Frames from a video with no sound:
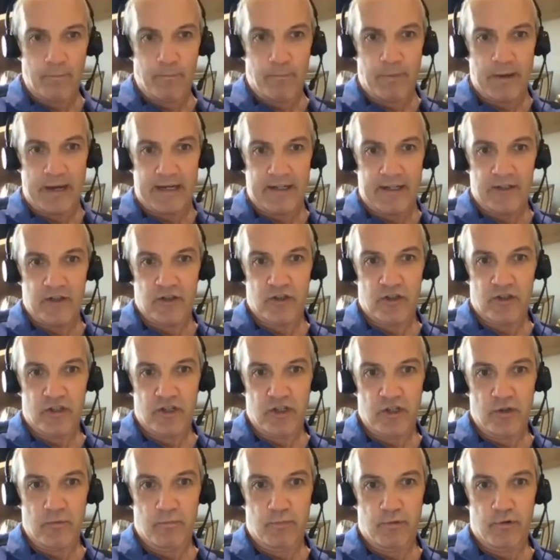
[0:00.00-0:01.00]
balance do
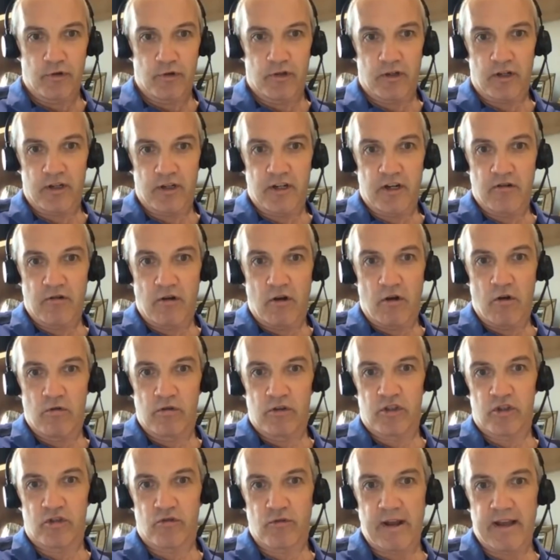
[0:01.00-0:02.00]
you put on your own
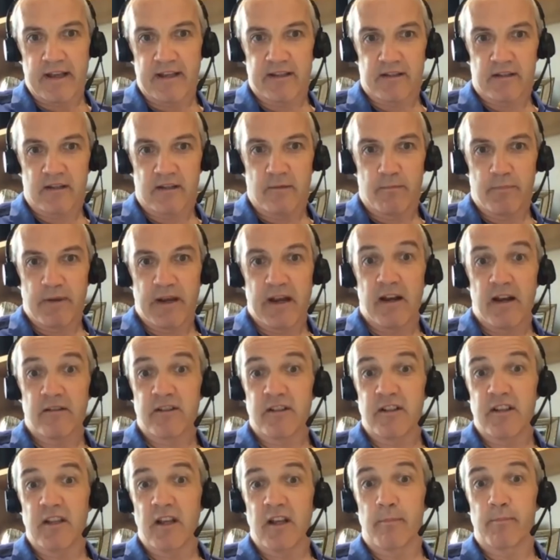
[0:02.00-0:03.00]
strengths compared to
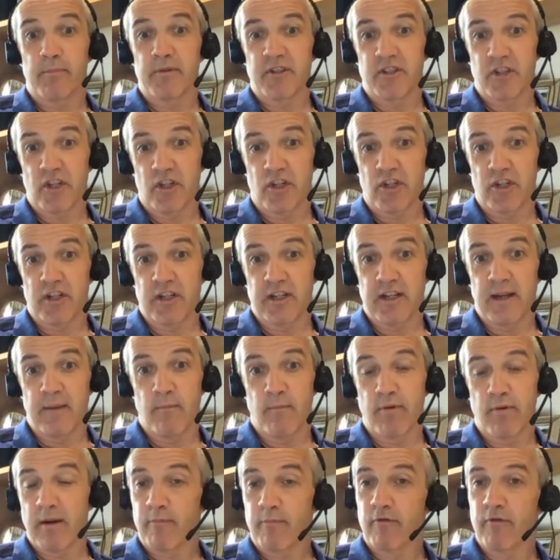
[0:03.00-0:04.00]
the opposition in
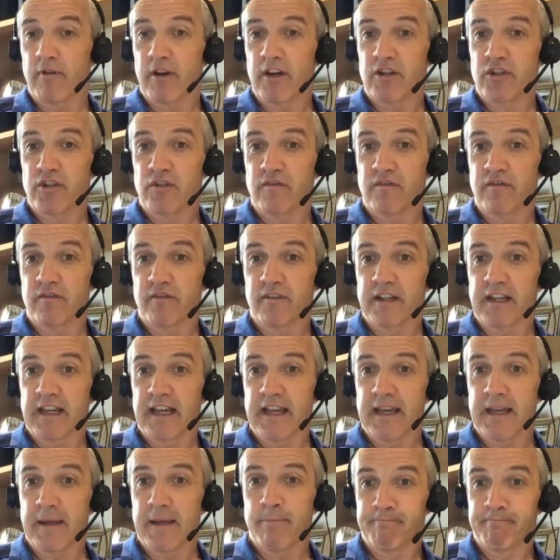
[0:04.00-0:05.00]
preparation for a
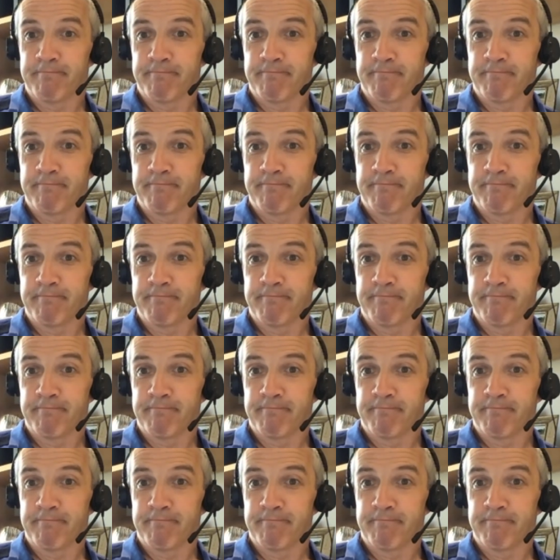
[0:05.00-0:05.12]
game?